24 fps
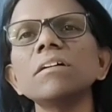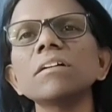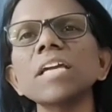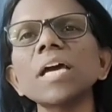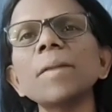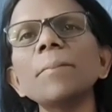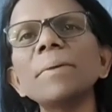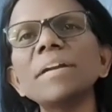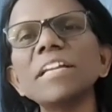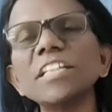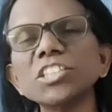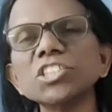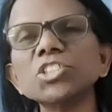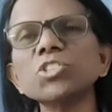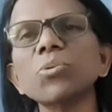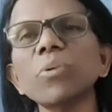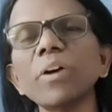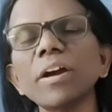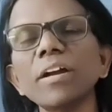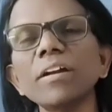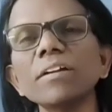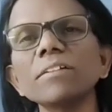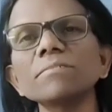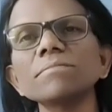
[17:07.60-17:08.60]
can be
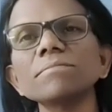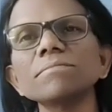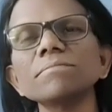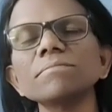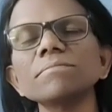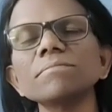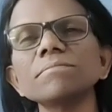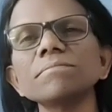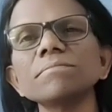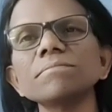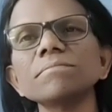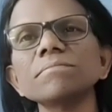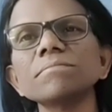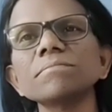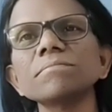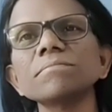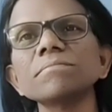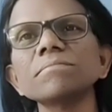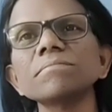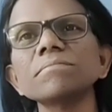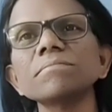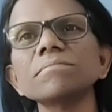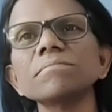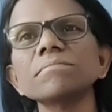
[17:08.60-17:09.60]
destroyed.
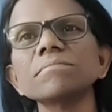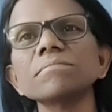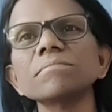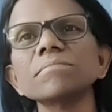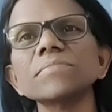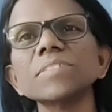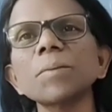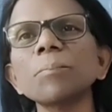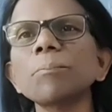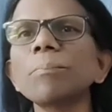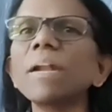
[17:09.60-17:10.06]
The